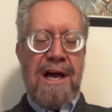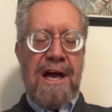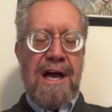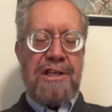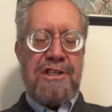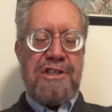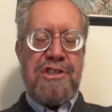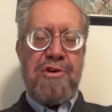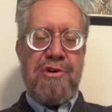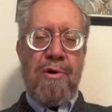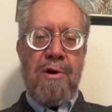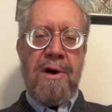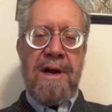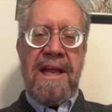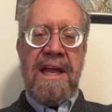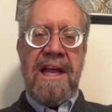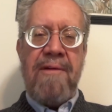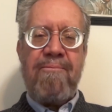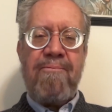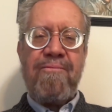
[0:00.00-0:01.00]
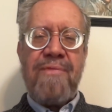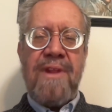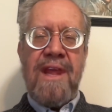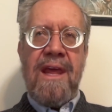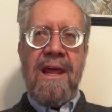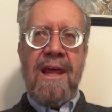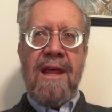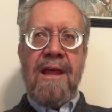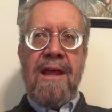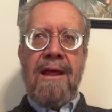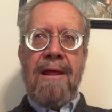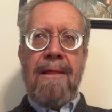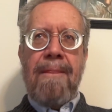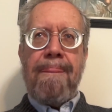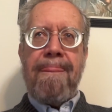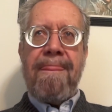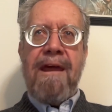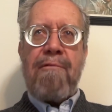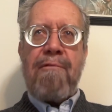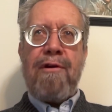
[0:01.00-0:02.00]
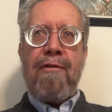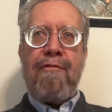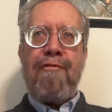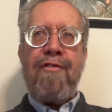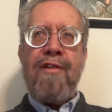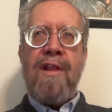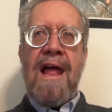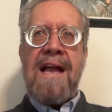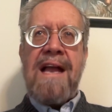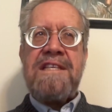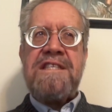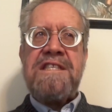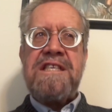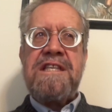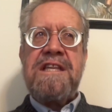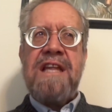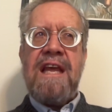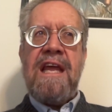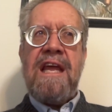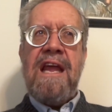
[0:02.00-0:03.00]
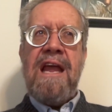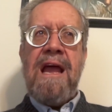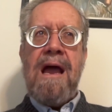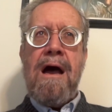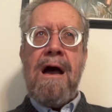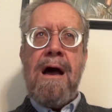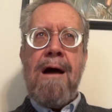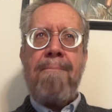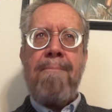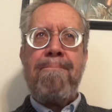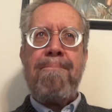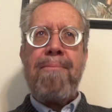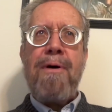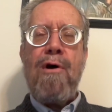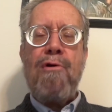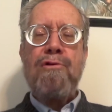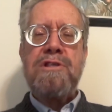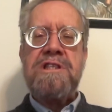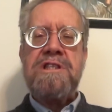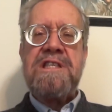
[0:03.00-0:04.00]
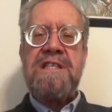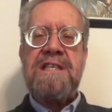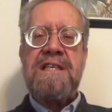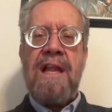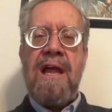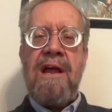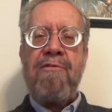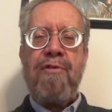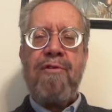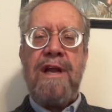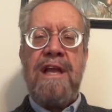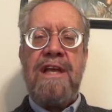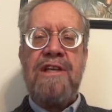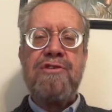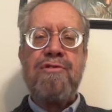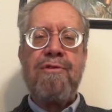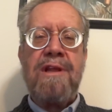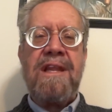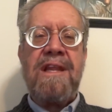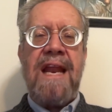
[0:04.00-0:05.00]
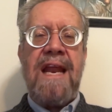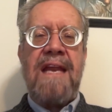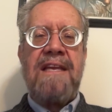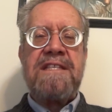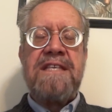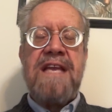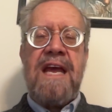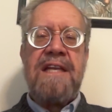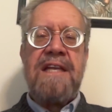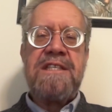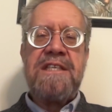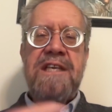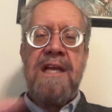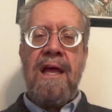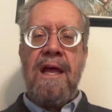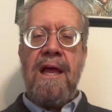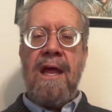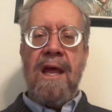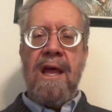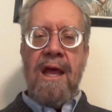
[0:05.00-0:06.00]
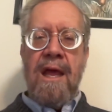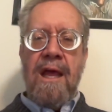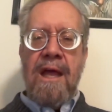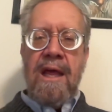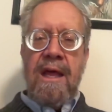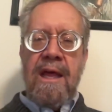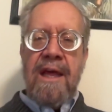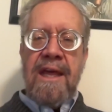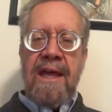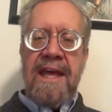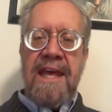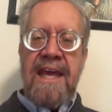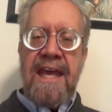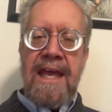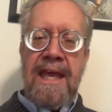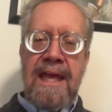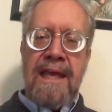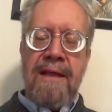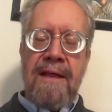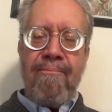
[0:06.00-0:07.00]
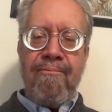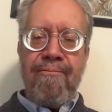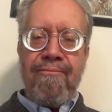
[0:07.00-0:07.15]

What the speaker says: story that reflects the post-slavery history of the United States. He